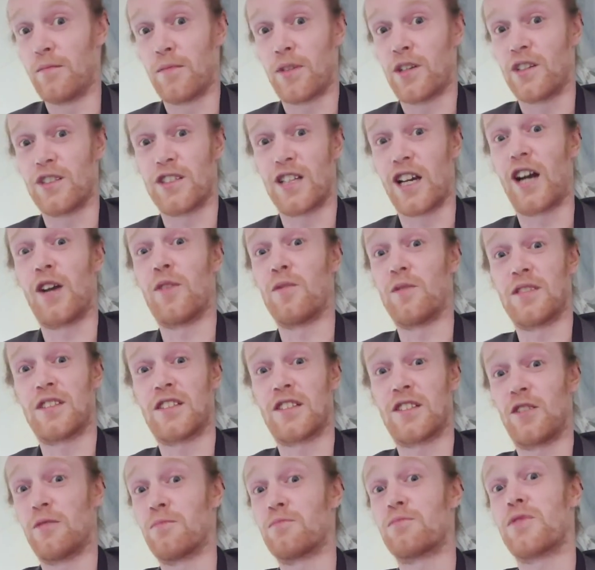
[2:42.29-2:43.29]
because I was
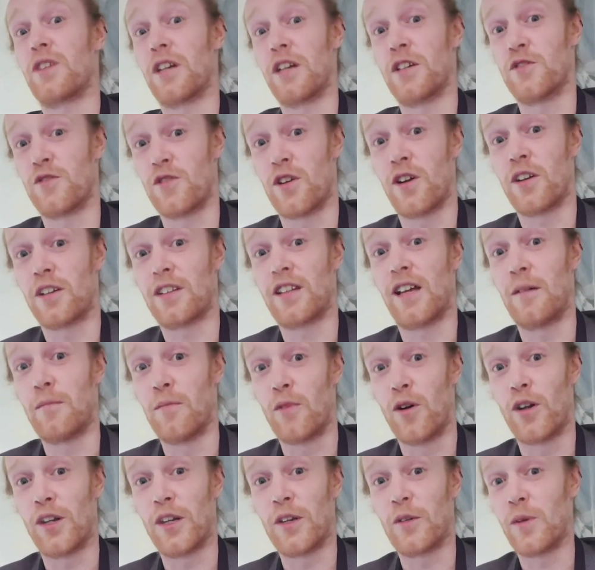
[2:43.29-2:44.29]
still pretty drunk that
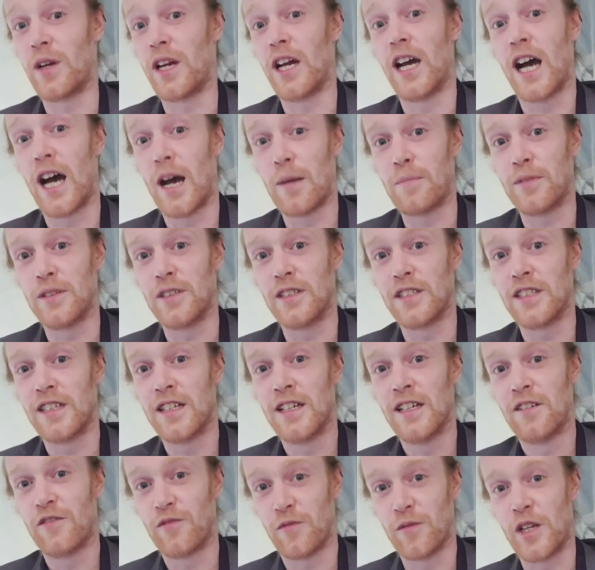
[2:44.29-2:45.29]
morning when it happened
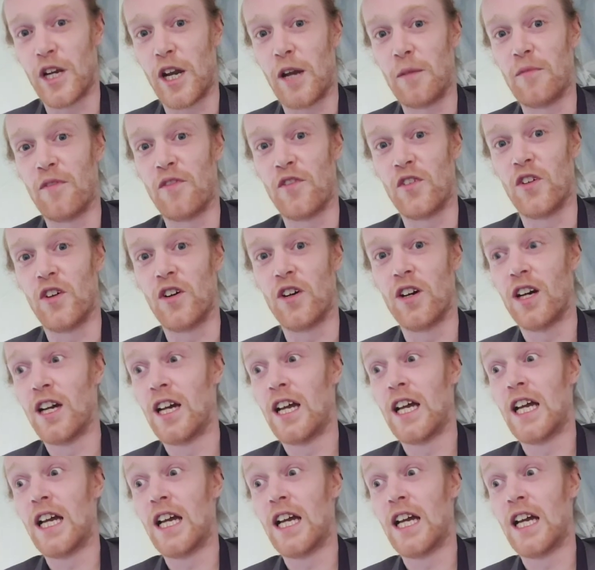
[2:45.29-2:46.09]
from the night before.